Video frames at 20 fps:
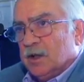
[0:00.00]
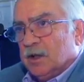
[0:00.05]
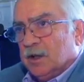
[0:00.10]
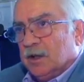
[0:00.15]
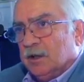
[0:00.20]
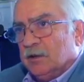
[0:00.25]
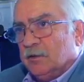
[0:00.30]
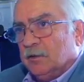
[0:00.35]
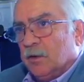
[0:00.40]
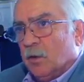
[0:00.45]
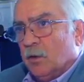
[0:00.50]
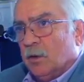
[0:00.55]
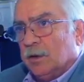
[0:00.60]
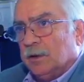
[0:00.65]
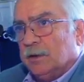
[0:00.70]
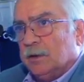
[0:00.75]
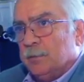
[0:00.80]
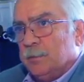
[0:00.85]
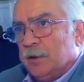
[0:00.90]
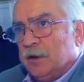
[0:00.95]
is
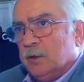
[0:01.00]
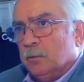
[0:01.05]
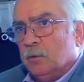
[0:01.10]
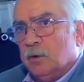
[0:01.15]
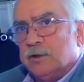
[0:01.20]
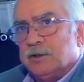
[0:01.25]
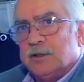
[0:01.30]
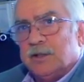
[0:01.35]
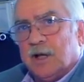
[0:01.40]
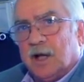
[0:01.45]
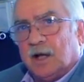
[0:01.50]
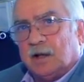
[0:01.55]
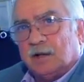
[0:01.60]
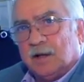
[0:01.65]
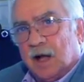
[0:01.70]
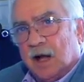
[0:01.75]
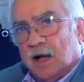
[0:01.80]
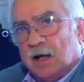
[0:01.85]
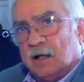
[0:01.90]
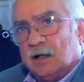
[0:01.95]
going to be, which
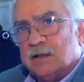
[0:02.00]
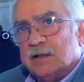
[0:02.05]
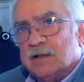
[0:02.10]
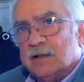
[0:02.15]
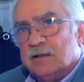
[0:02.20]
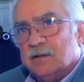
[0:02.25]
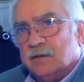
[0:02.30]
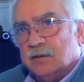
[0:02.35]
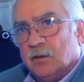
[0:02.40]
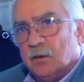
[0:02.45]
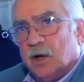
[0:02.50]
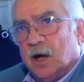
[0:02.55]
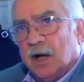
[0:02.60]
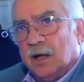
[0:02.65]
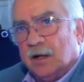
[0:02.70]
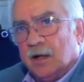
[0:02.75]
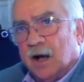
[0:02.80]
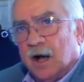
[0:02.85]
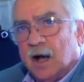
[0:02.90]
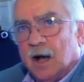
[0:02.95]
technologies do I
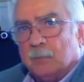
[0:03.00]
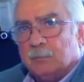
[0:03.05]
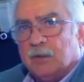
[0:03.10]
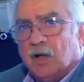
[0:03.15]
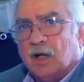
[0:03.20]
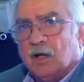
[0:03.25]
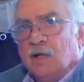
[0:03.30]
adopt?